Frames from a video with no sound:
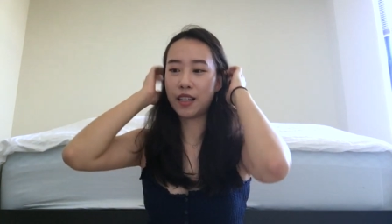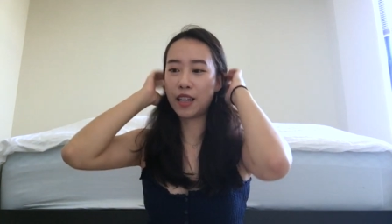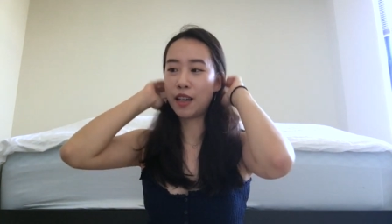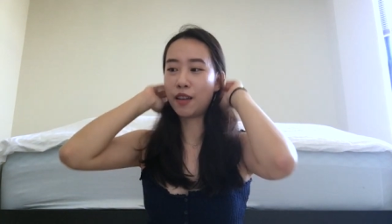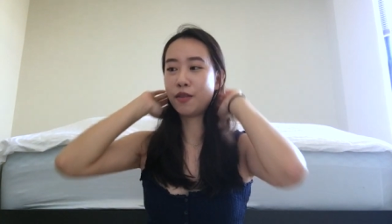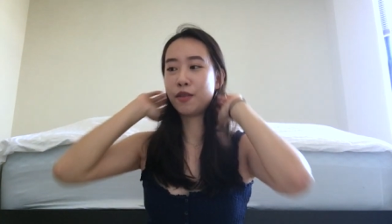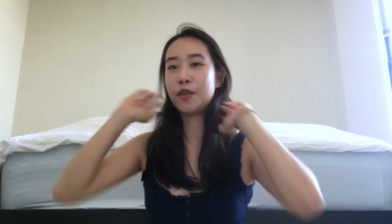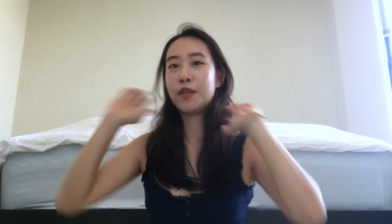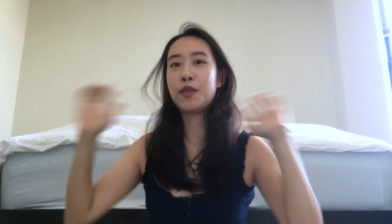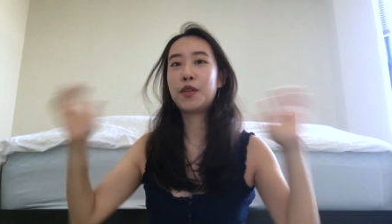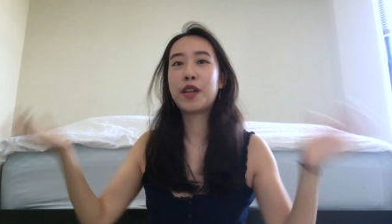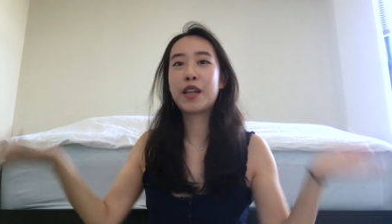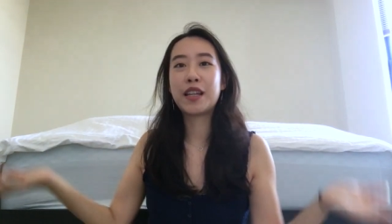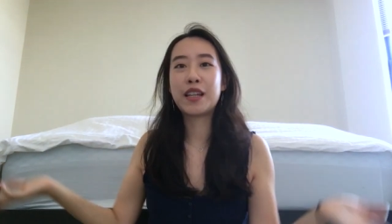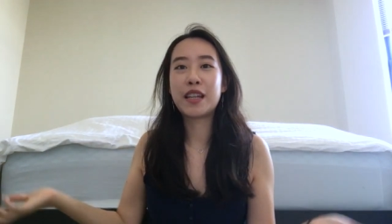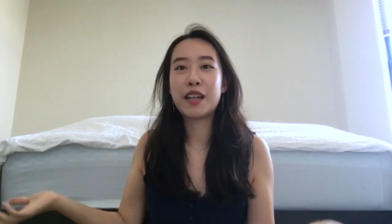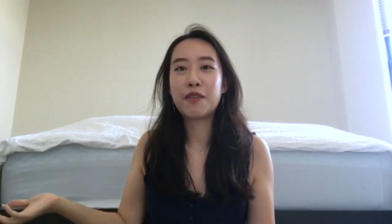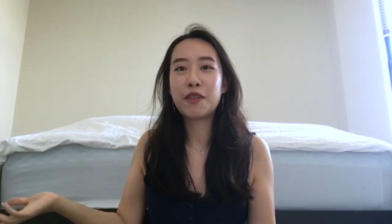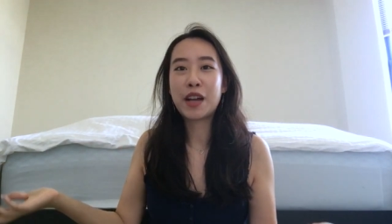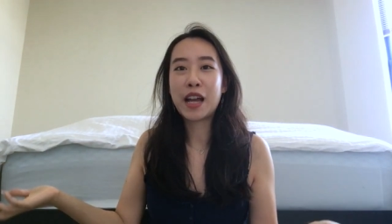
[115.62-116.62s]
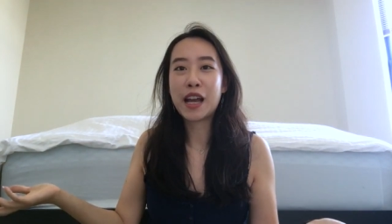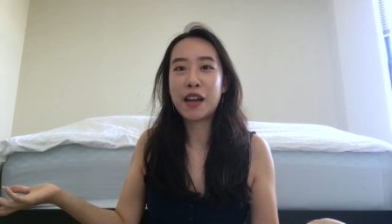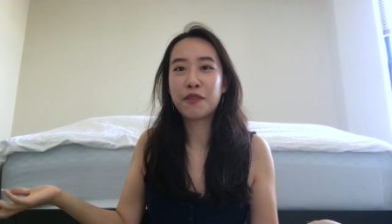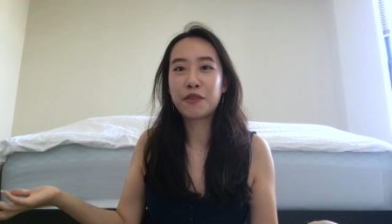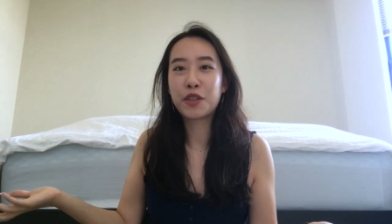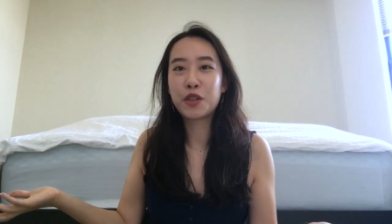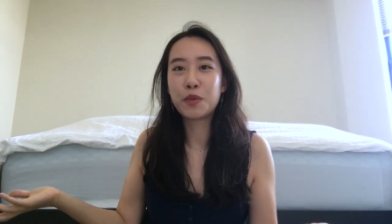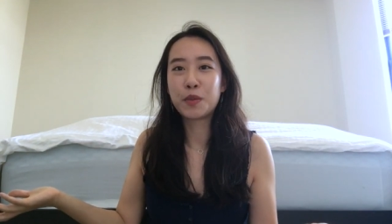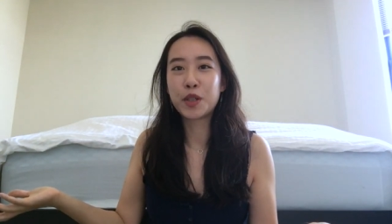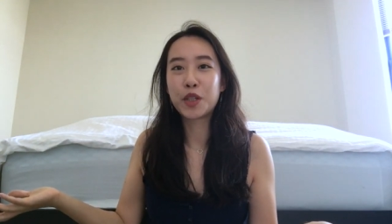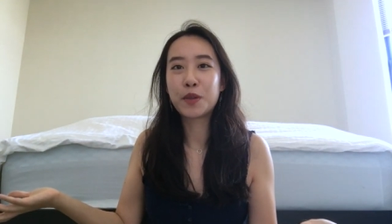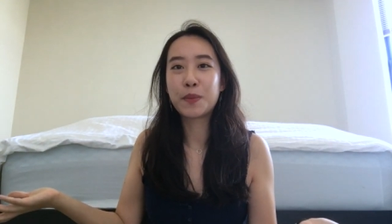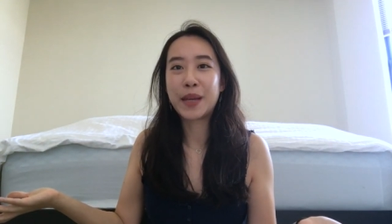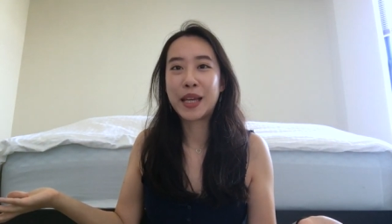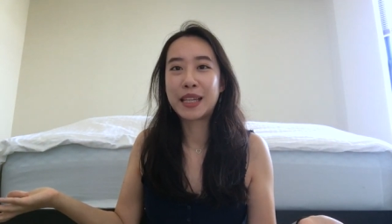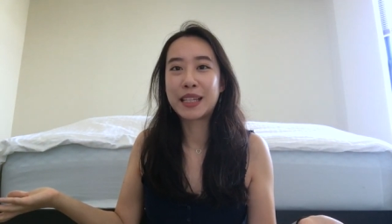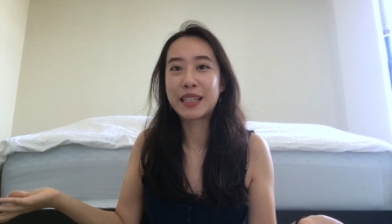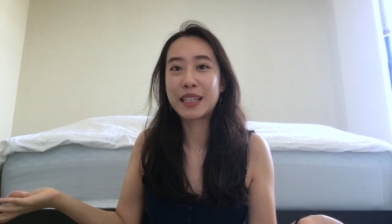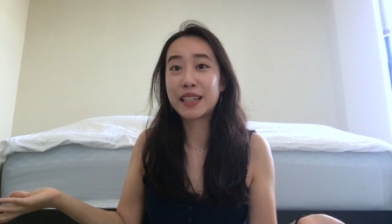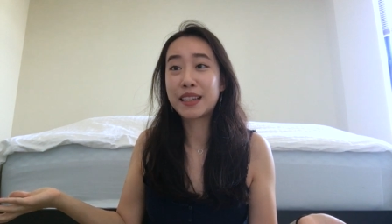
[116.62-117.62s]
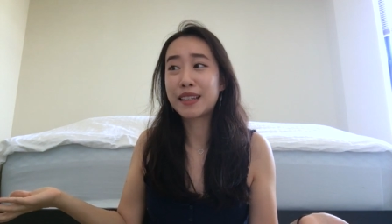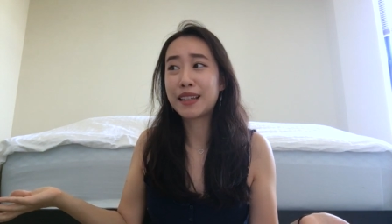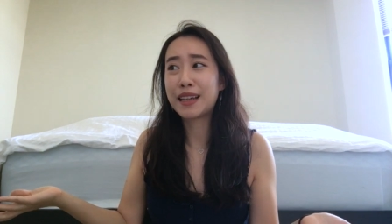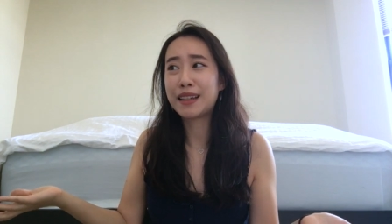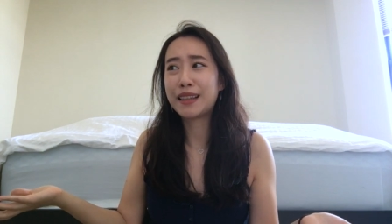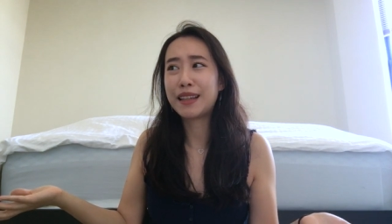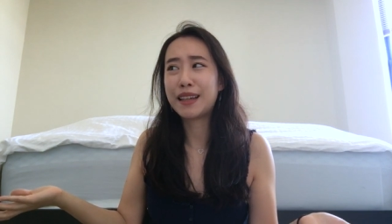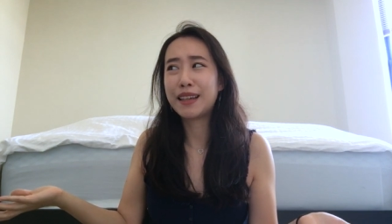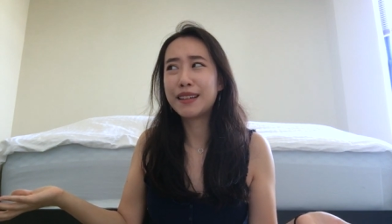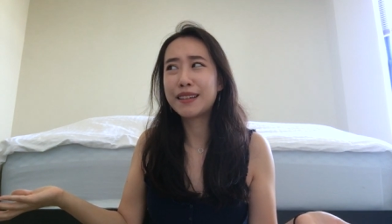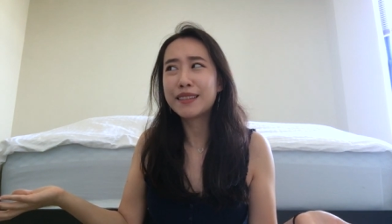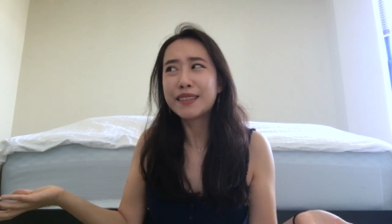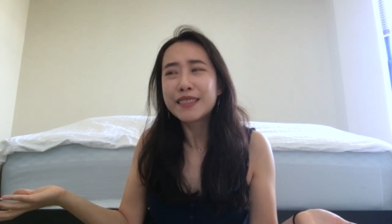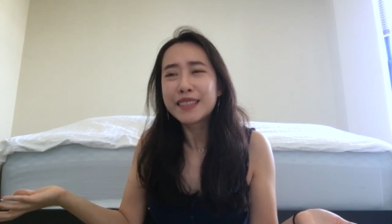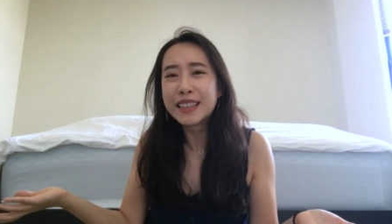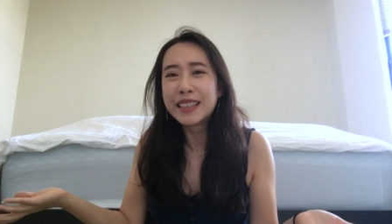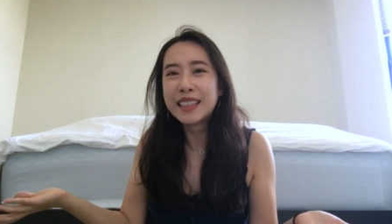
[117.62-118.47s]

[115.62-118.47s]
I don't know, you can never have too much basics, I think.